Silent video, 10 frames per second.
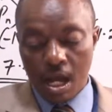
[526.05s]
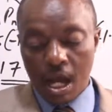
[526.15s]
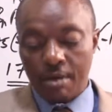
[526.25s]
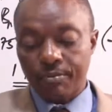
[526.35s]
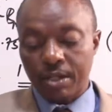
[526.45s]

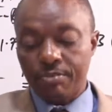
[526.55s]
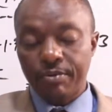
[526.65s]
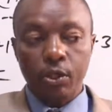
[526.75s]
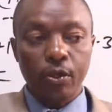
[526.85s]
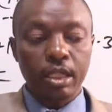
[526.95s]
After
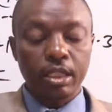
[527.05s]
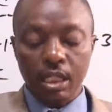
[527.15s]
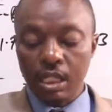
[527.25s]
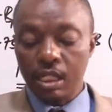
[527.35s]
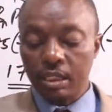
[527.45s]

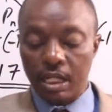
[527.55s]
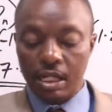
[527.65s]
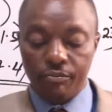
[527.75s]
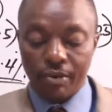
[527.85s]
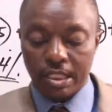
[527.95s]
evaluating the
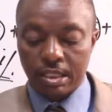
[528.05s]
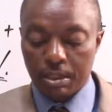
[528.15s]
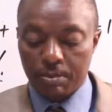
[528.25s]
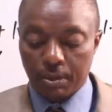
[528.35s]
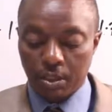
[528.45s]

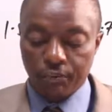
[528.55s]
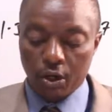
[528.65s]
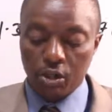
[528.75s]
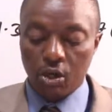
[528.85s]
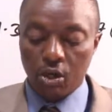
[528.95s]
investment
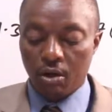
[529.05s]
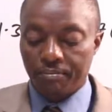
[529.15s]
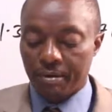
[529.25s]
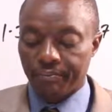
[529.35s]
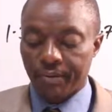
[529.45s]
portfolio of
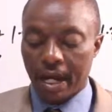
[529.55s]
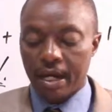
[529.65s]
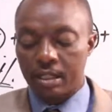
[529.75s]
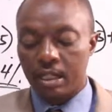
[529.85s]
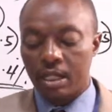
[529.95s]
the fund,